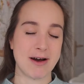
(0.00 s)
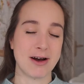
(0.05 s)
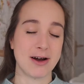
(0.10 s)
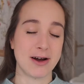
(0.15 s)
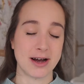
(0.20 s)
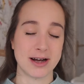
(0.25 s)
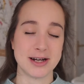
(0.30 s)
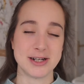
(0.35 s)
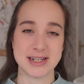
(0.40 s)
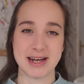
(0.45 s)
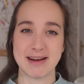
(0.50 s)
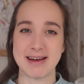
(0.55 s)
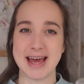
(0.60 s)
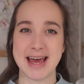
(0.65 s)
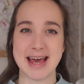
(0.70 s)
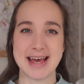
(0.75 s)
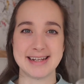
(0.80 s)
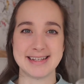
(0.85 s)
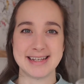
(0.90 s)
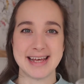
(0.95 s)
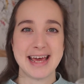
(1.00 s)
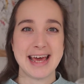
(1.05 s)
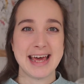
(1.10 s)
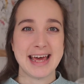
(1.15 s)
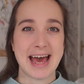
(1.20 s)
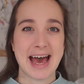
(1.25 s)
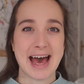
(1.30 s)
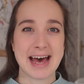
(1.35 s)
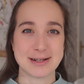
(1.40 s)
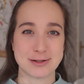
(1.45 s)
our high chair is
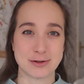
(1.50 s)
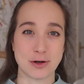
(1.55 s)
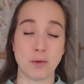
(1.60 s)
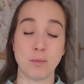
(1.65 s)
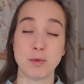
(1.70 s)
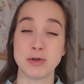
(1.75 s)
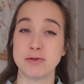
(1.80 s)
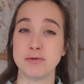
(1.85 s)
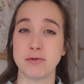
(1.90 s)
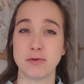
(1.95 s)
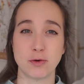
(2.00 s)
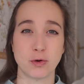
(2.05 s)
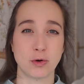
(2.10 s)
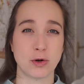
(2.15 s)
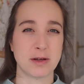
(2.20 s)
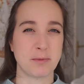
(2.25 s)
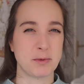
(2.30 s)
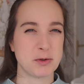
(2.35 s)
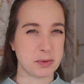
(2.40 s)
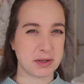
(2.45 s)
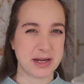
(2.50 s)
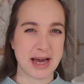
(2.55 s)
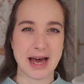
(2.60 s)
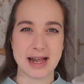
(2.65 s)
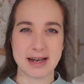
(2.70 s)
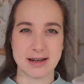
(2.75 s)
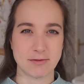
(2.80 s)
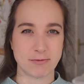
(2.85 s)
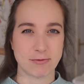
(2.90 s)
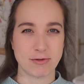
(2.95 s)
has got a wooden floor, which we
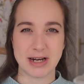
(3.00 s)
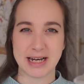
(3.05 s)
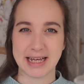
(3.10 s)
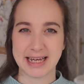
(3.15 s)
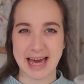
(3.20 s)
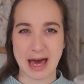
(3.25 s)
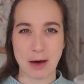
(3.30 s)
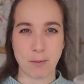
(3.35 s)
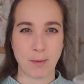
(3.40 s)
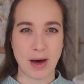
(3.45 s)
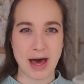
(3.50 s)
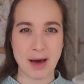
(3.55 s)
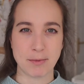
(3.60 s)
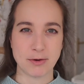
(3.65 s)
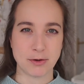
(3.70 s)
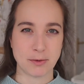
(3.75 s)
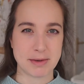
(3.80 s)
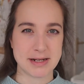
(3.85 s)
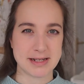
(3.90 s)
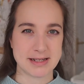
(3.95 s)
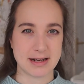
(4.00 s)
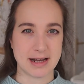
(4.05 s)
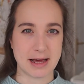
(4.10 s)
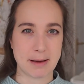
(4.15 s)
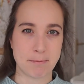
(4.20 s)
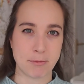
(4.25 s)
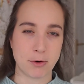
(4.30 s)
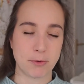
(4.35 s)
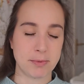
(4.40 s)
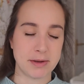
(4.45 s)
can't really get wet. We're not meant to
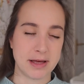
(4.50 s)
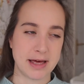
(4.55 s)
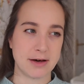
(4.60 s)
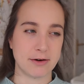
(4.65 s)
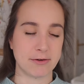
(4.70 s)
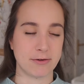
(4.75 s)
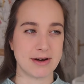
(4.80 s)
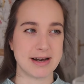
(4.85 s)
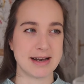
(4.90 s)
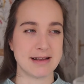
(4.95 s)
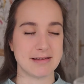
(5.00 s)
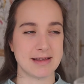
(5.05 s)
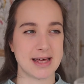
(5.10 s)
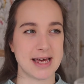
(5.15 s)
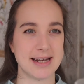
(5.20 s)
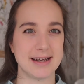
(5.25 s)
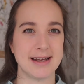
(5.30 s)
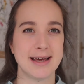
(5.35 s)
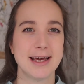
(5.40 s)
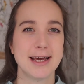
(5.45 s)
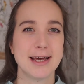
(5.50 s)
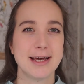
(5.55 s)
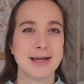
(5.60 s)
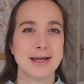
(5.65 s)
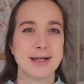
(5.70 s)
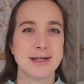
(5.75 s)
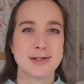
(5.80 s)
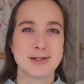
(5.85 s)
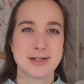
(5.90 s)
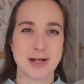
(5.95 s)
like mop it or anything.
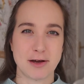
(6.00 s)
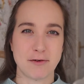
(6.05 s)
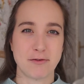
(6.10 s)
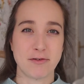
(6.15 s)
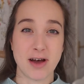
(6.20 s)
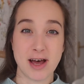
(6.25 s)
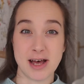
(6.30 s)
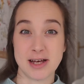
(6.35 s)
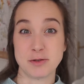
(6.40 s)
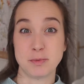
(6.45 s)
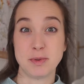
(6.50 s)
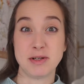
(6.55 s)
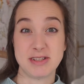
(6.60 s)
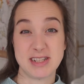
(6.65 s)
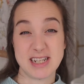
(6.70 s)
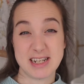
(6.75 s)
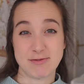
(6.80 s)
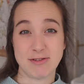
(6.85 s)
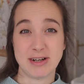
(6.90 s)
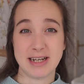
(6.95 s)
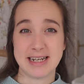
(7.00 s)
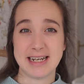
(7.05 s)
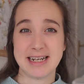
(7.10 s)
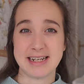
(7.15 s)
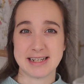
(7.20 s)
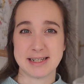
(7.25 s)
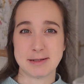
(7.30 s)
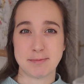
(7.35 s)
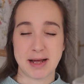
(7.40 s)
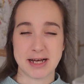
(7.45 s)
So for us, we did really
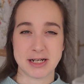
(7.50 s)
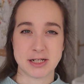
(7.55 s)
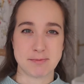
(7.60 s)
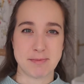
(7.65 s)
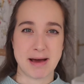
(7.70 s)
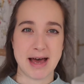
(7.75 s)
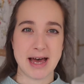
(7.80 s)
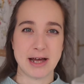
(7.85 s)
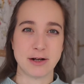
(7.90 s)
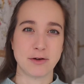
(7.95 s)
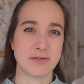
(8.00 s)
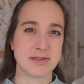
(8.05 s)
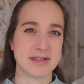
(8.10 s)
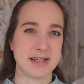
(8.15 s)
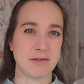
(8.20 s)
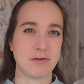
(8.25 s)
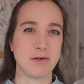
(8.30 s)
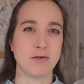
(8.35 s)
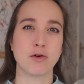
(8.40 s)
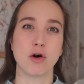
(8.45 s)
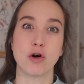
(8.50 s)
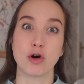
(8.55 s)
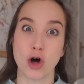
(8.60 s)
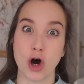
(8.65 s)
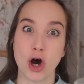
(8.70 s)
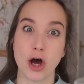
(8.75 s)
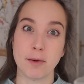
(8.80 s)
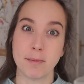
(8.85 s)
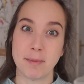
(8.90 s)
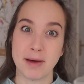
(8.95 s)
need a splash mat. And obviously if you've got
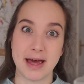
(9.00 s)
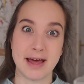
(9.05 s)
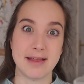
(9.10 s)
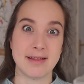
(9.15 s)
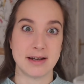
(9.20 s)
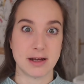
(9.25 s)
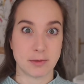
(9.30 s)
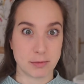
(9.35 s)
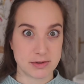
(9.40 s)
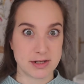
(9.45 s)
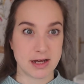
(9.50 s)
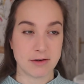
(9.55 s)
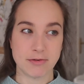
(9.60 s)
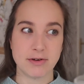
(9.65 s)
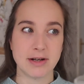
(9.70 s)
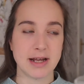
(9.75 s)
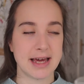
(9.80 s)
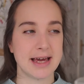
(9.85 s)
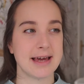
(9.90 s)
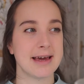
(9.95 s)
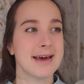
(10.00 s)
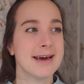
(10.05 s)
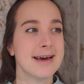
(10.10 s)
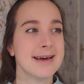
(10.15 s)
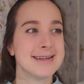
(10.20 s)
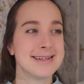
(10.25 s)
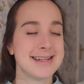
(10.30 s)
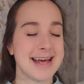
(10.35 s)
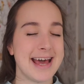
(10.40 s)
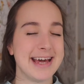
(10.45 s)
carpet, then I would definitely
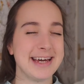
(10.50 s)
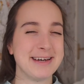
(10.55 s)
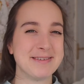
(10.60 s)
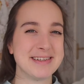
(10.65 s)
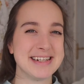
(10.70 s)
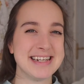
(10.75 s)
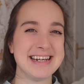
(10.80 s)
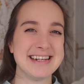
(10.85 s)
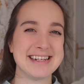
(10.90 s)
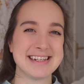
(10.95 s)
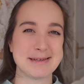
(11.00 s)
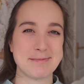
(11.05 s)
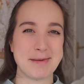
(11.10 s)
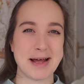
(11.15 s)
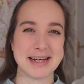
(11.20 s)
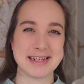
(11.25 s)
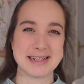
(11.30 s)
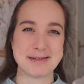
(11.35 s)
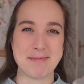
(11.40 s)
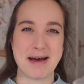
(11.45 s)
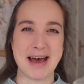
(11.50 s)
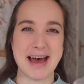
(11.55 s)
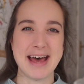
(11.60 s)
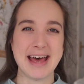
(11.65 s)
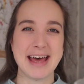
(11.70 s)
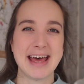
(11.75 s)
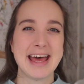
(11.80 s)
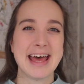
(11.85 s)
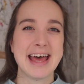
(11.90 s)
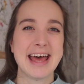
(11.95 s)
say you would need a splash
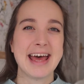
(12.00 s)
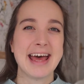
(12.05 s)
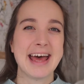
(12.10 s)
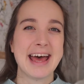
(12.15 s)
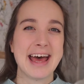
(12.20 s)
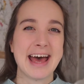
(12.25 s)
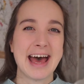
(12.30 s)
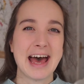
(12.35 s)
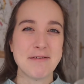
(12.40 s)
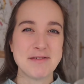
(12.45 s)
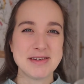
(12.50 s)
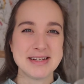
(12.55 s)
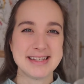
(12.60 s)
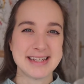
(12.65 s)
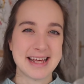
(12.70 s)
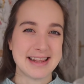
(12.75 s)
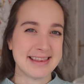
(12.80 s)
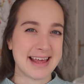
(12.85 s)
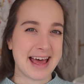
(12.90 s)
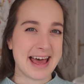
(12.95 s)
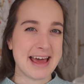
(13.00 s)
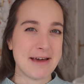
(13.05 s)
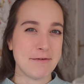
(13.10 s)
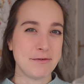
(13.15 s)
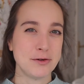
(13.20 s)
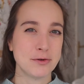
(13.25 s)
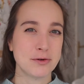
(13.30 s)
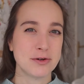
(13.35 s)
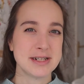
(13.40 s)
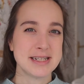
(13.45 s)
mat. Having said that,
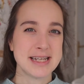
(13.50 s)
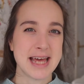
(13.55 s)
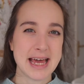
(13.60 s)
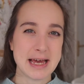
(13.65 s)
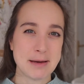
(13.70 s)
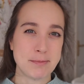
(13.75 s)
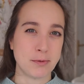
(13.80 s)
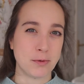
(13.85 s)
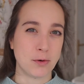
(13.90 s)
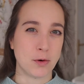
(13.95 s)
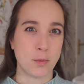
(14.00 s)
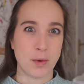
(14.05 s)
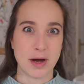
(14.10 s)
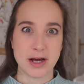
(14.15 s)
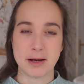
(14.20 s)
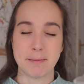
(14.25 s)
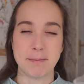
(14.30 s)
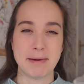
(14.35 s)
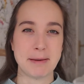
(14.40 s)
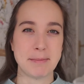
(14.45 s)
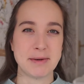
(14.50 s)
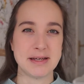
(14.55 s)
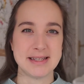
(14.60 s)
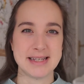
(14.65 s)
if your table or where your baby